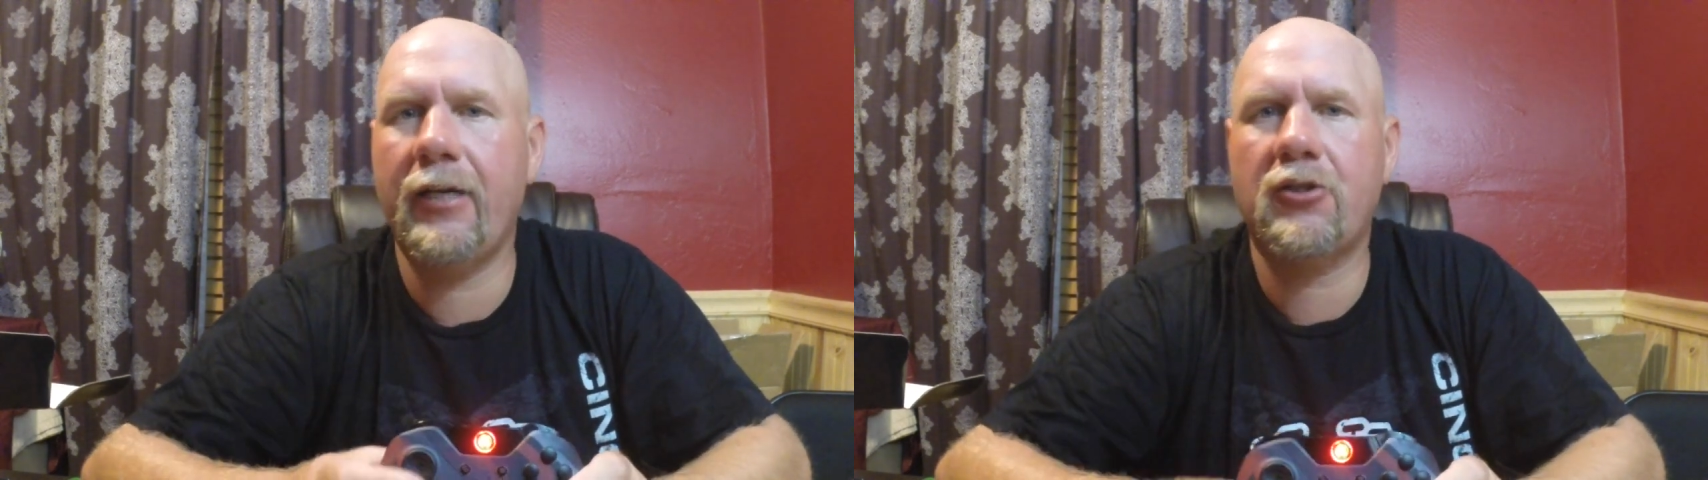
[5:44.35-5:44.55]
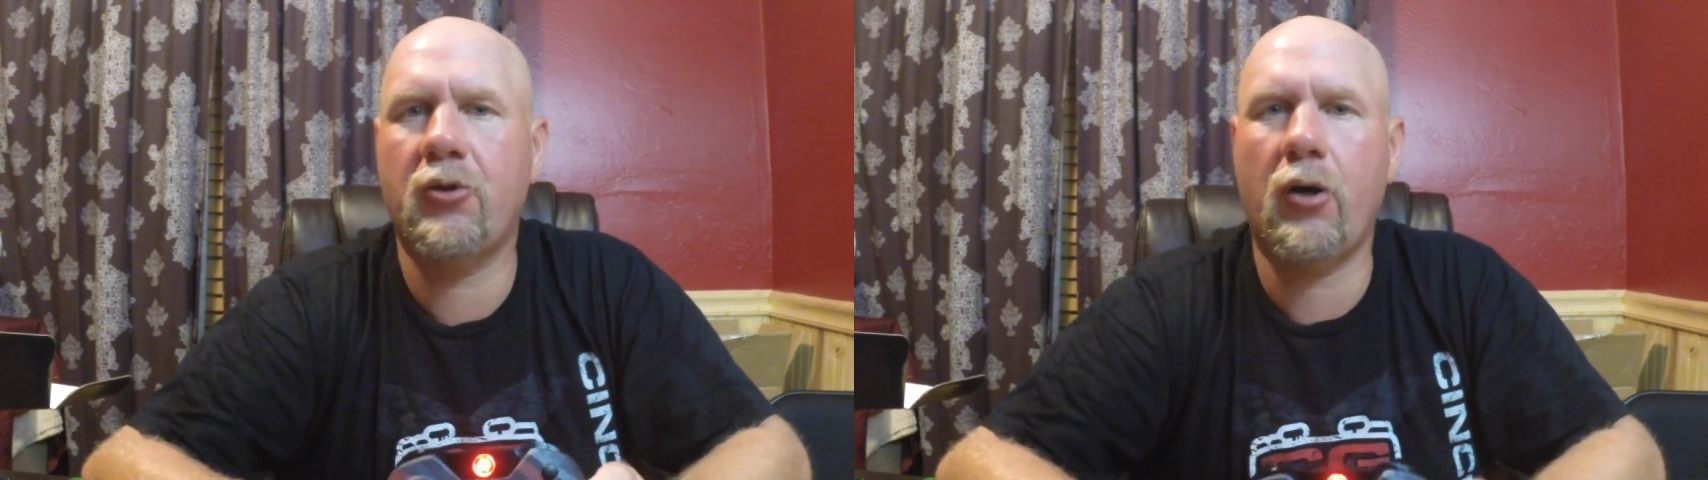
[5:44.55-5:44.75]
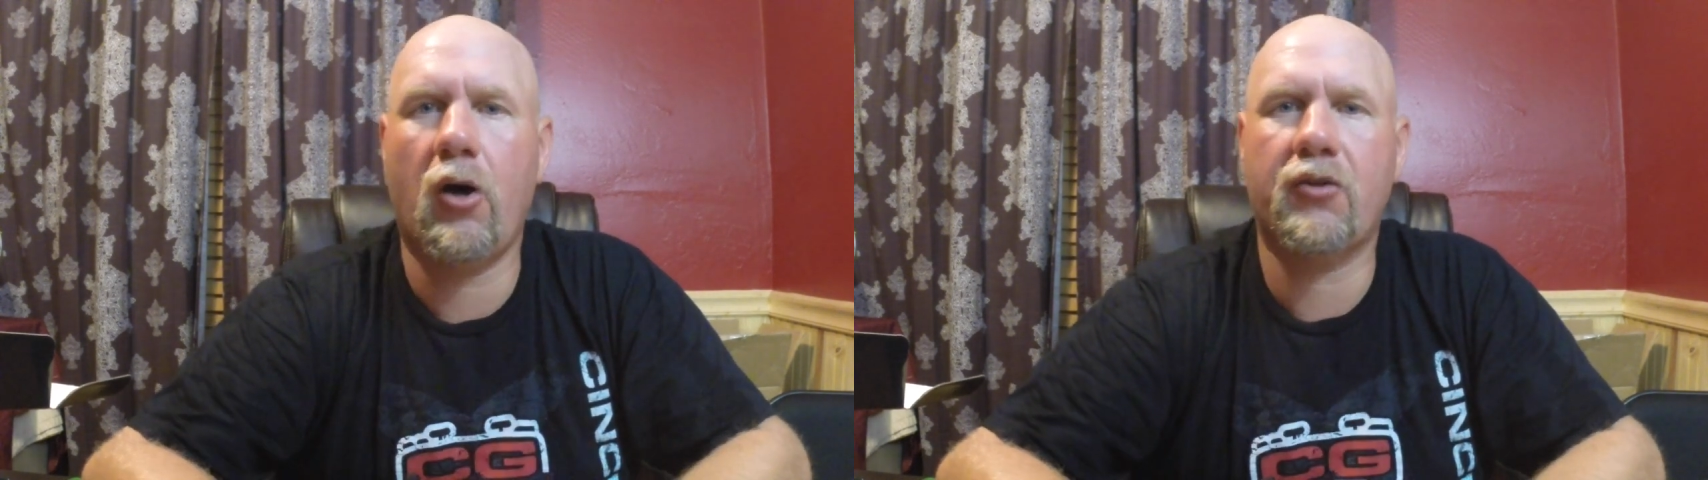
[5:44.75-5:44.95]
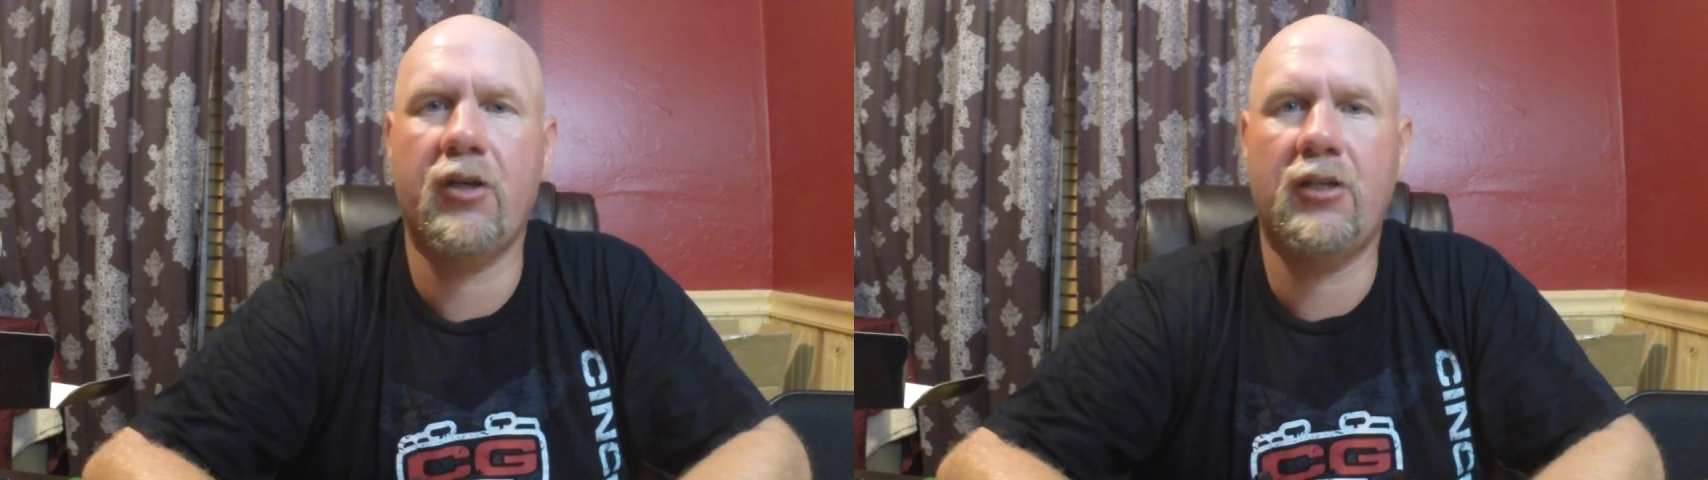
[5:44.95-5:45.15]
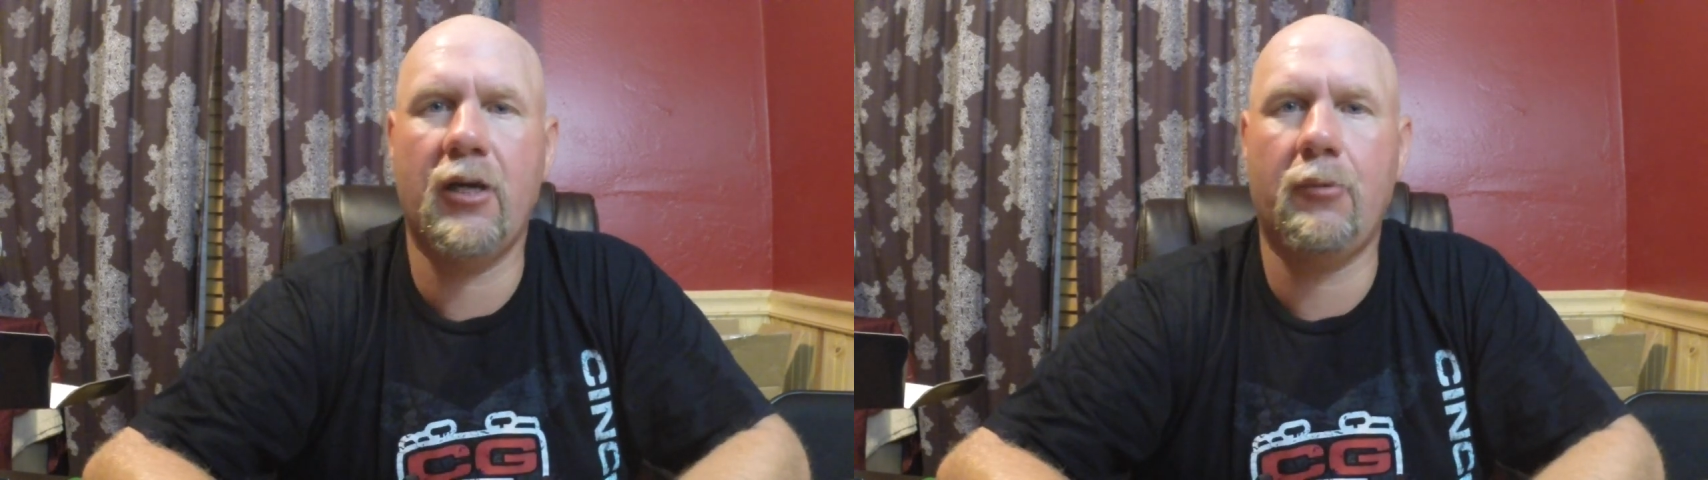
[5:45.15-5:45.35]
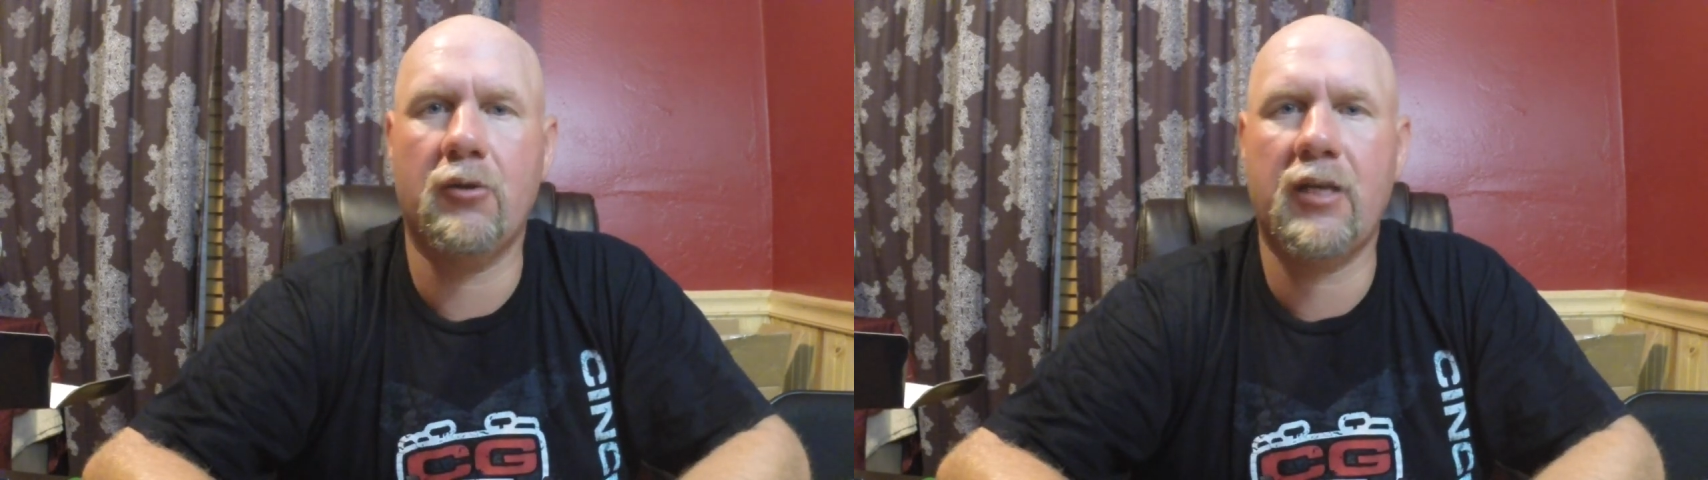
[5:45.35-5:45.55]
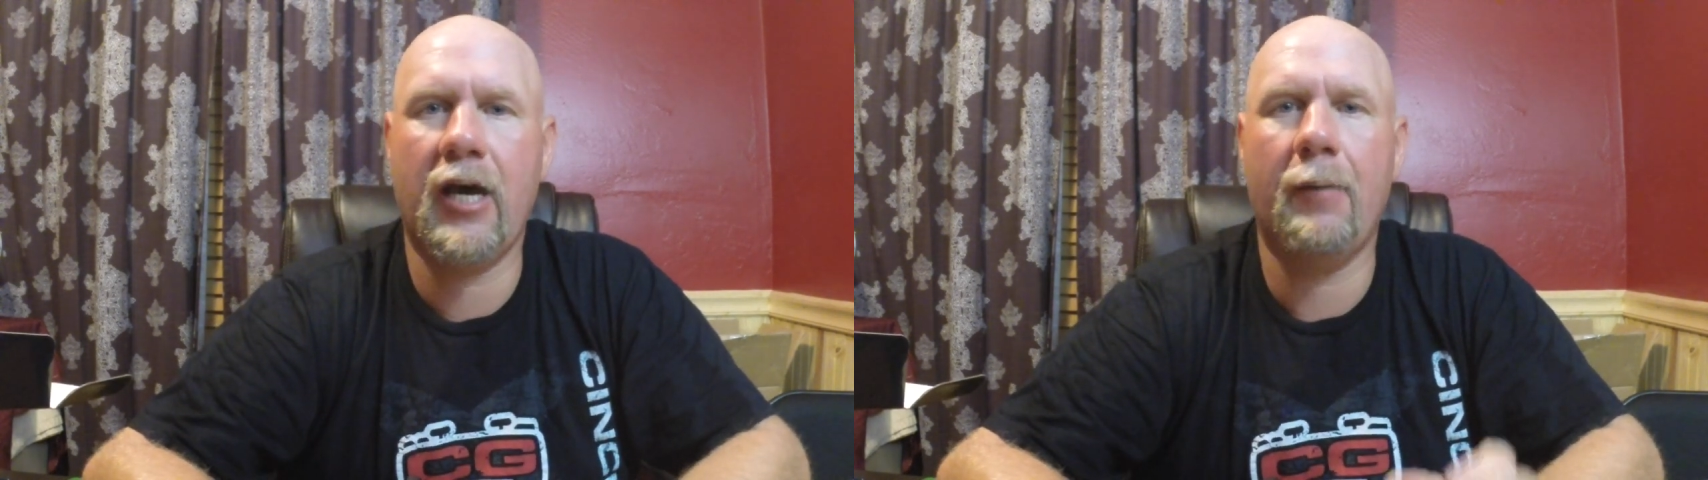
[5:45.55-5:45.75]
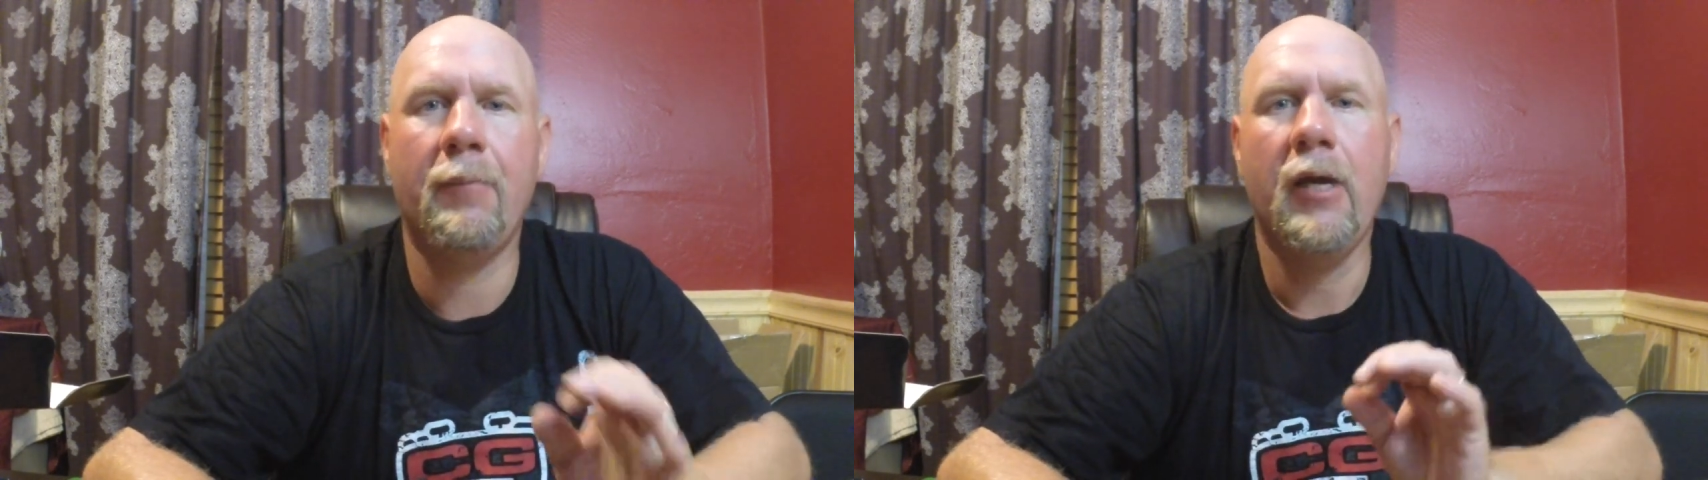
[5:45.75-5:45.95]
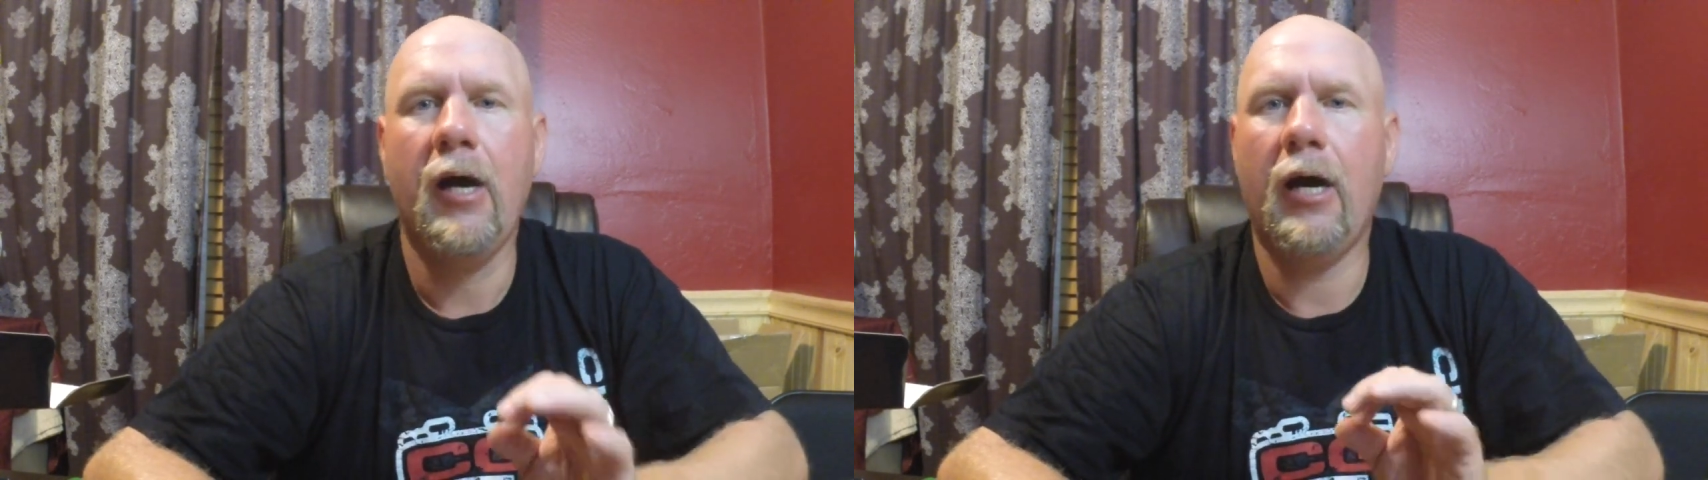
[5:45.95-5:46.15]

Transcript: issue at all to double tap.